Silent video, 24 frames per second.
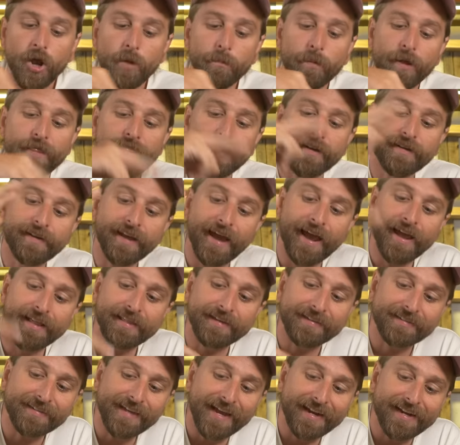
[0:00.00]
But the
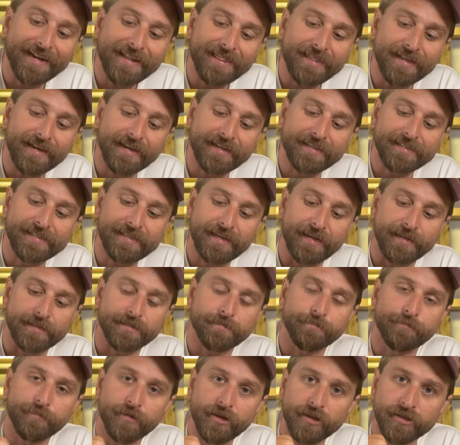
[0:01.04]
second thing is this
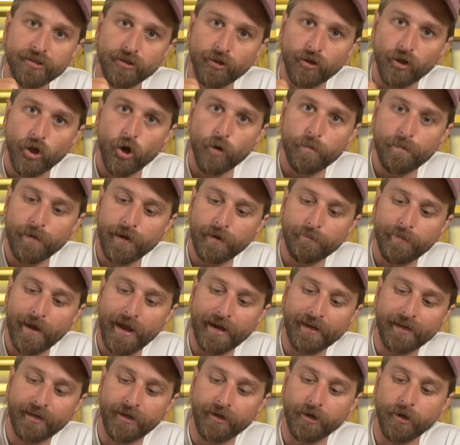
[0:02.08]
little opening
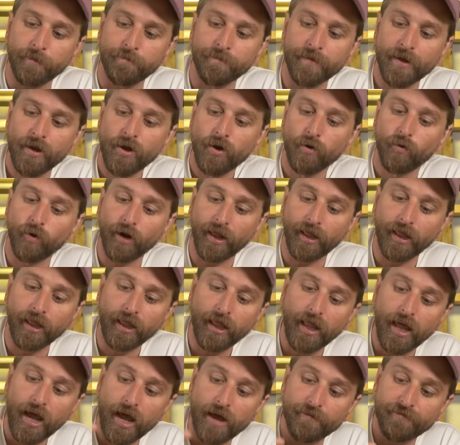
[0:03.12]
back here, what I
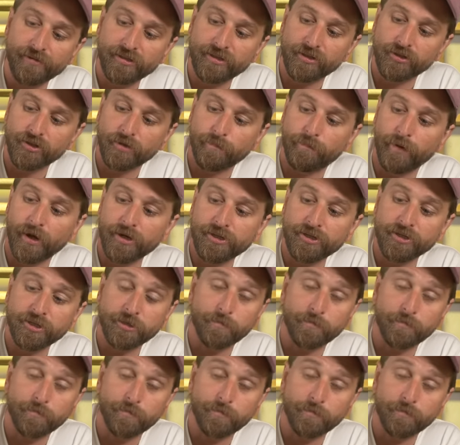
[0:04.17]
love is there's a bunch of